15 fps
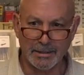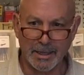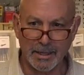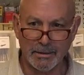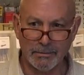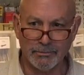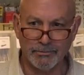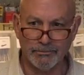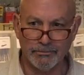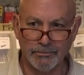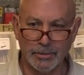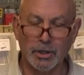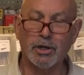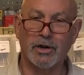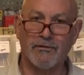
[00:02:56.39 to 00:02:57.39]
they,
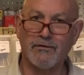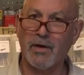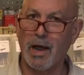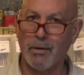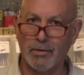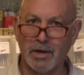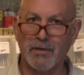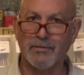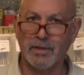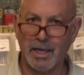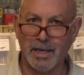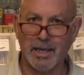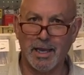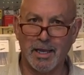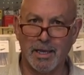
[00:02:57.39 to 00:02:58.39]
they're going to find whatever
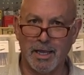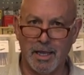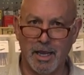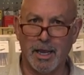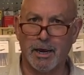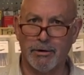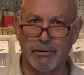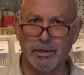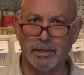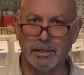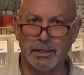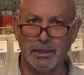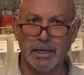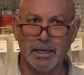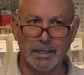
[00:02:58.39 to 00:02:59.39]
they need here,
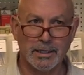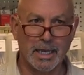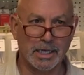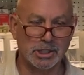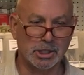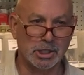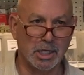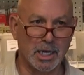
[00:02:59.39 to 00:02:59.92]
and that's